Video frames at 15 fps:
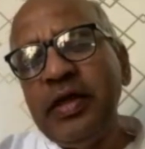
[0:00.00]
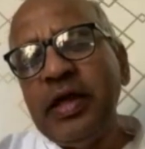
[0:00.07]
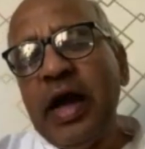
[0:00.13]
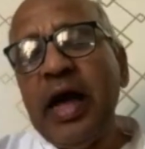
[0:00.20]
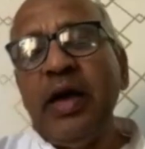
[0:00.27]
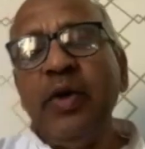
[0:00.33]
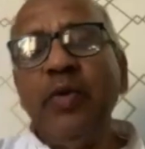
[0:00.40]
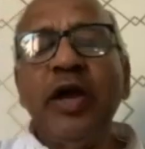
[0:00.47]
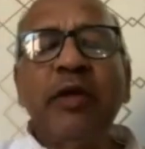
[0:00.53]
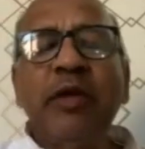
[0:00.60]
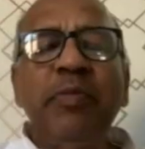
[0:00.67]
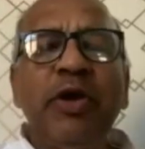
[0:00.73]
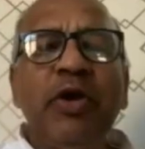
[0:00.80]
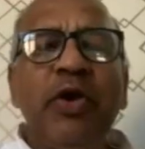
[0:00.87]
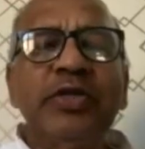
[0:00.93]
I work
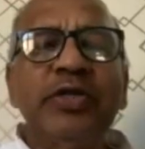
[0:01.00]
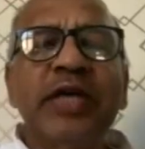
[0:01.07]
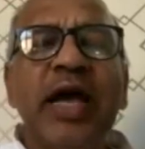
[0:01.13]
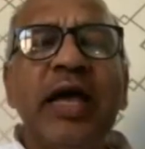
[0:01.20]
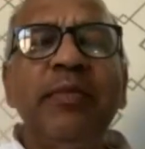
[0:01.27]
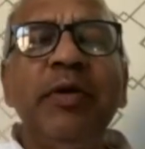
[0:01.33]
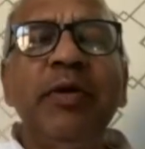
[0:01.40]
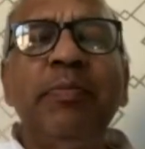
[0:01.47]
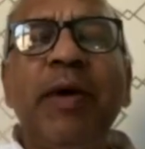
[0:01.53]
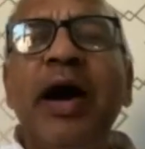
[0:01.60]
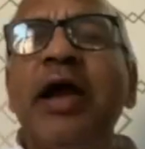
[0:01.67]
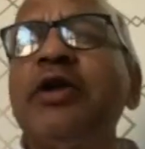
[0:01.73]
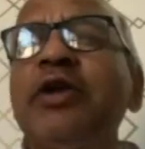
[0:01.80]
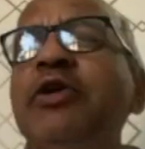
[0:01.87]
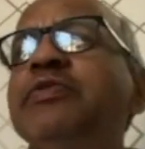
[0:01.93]
because I am a
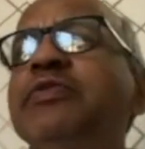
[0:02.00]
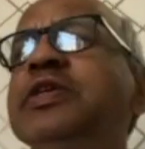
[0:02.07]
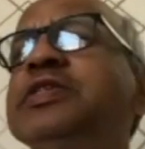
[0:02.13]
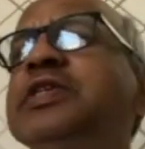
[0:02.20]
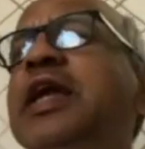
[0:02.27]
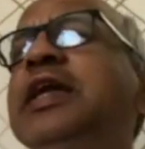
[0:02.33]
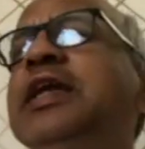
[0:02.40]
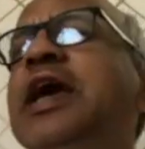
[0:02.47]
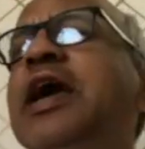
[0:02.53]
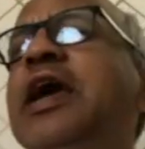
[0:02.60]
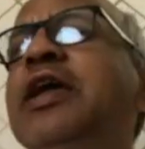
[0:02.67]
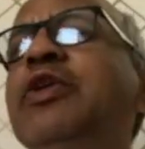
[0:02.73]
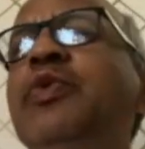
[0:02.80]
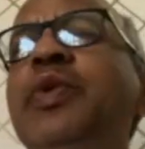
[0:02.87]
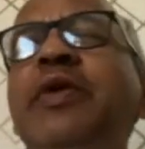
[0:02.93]
part of this entire
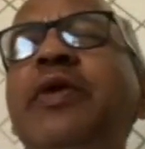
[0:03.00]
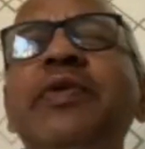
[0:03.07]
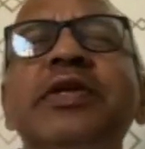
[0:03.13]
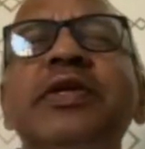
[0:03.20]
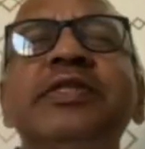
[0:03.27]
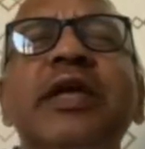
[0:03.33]
universe,